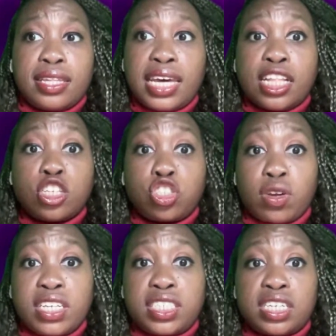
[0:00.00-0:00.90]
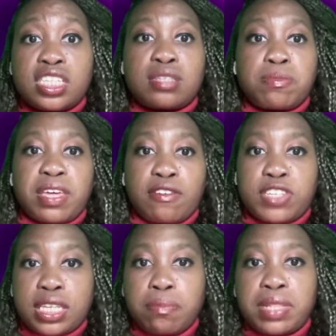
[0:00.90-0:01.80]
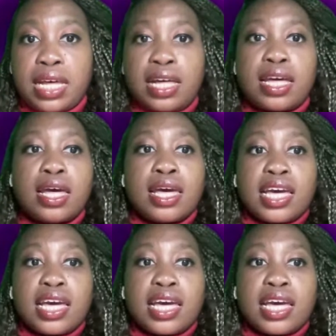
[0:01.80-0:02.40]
the illustrations if something